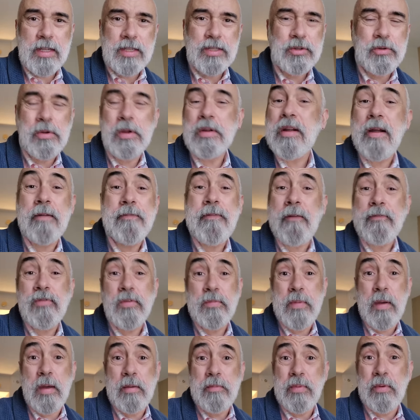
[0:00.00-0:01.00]
district. I've never
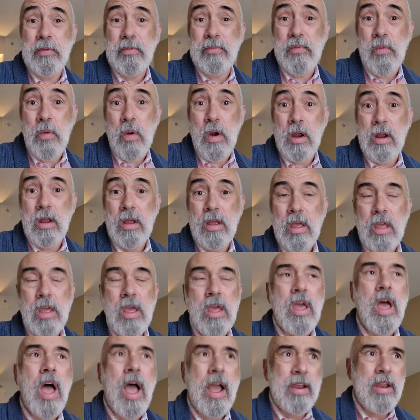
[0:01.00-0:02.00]
been before.
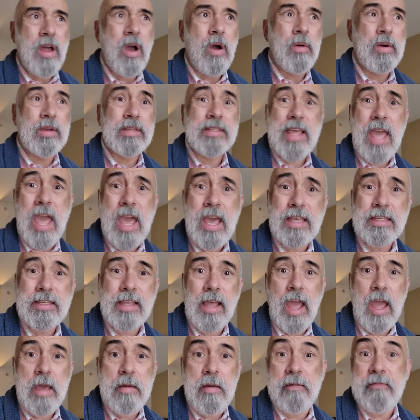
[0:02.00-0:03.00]
I know, as gay as
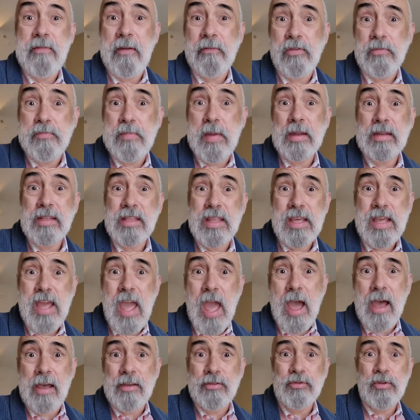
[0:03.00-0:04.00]
I am, I've never been to the
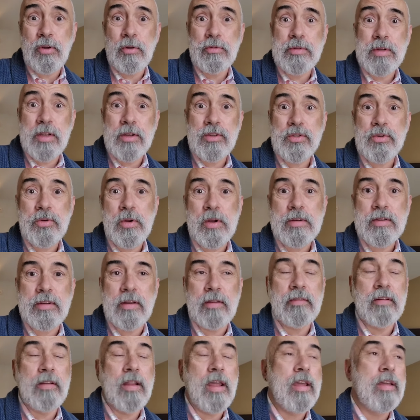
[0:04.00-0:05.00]
Castro district
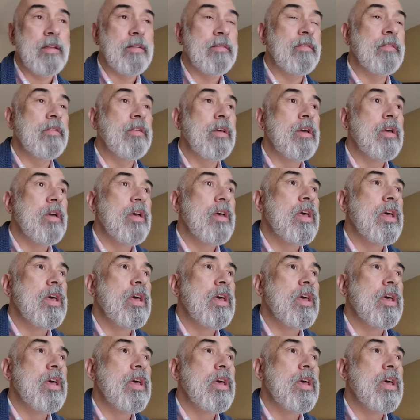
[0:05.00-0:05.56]
in, in